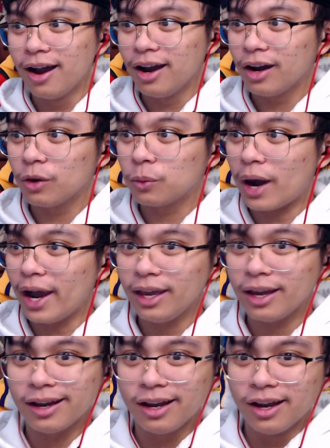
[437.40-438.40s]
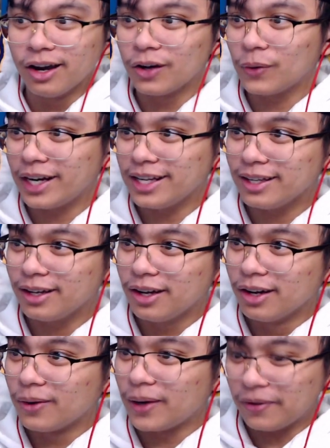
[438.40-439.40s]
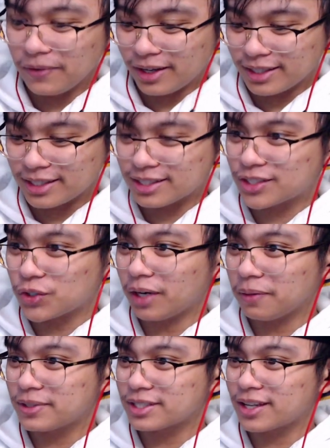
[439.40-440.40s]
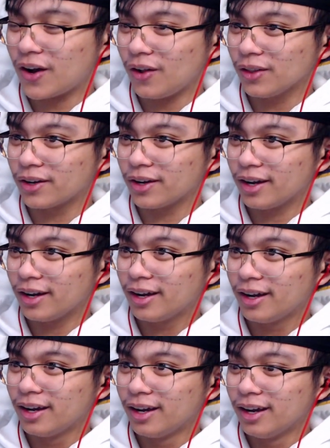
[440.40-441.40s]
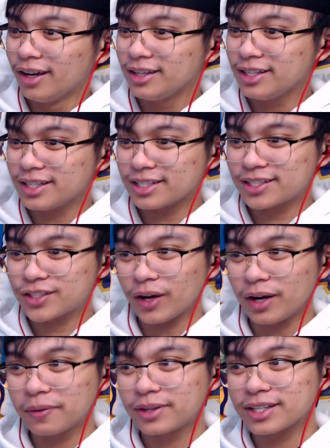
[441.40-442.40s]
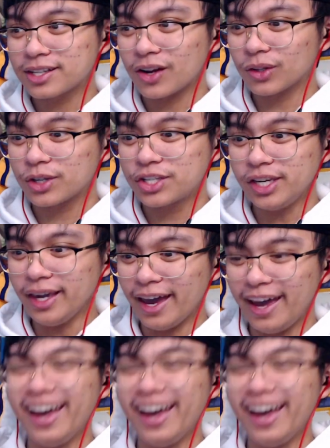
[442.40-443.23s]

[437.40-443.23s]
Why did Rika just straight up just call her? She just straight up just called her Chie.